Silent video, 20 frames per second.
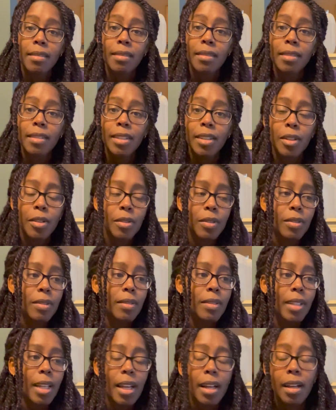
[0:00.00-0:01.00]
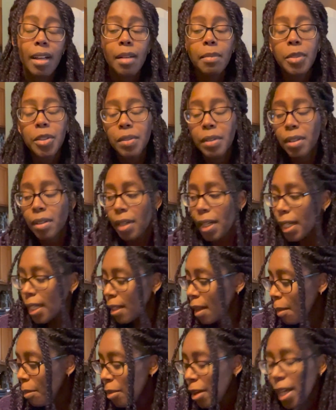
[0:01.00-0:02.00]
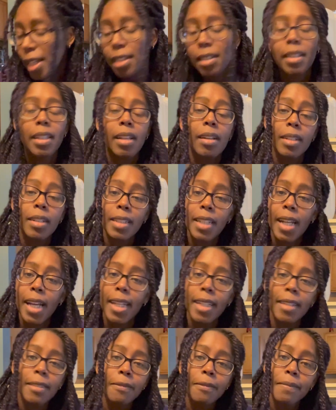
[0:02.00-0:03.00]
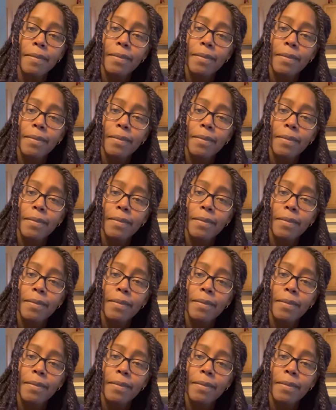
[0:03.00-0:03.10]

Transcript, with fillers: So yeah, I'm doing great. I'm practically on a diet.